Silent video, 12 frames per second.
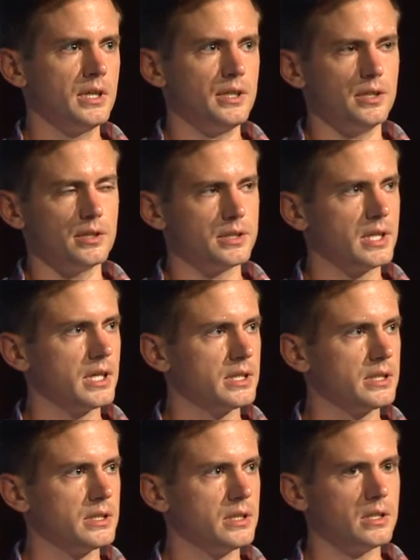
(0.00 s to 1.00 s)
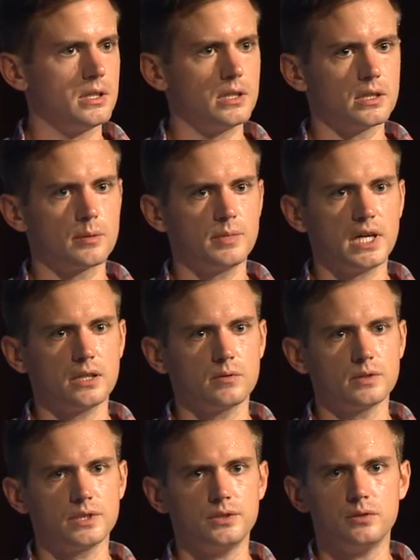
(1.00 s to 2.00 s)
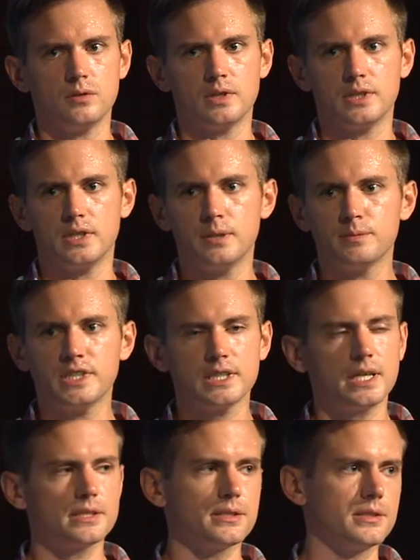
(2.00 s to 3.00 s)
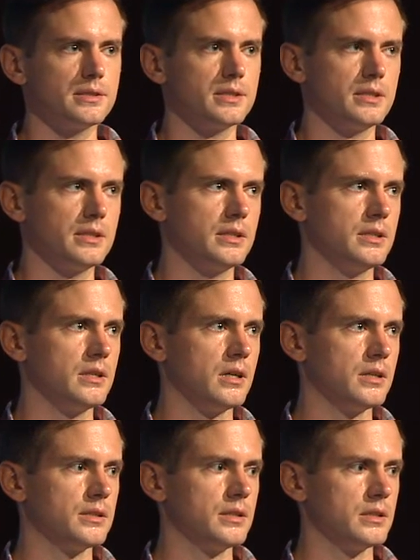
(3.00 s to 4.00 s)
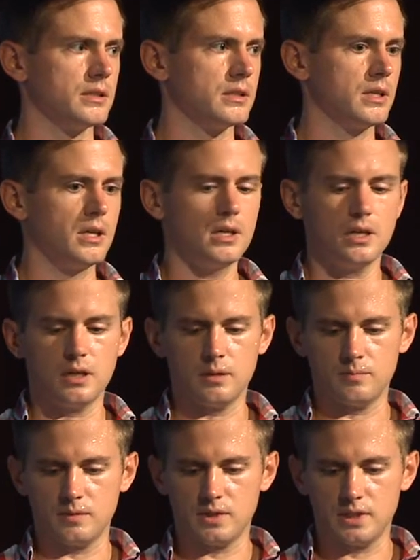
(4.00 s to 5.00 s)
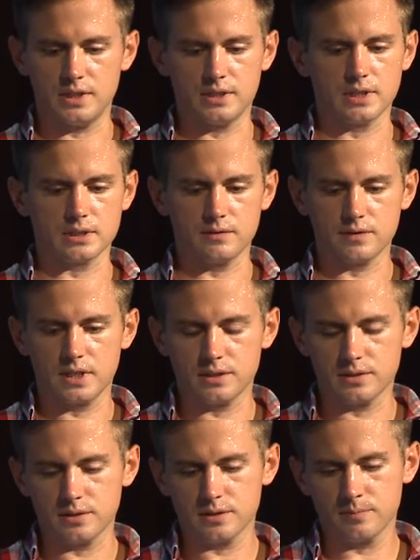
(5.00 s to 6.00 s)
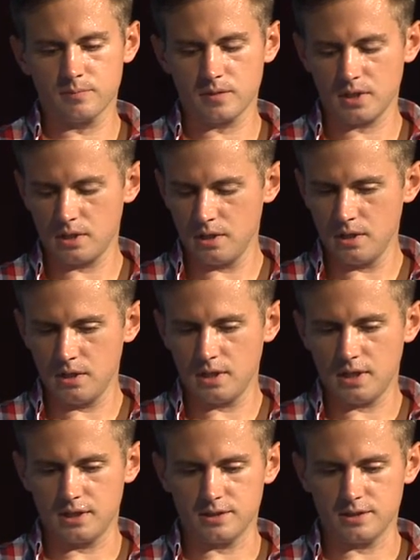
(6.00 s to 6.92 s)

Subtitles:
You're telling the compiler what to do on the empty cases and then on the inductive cases. And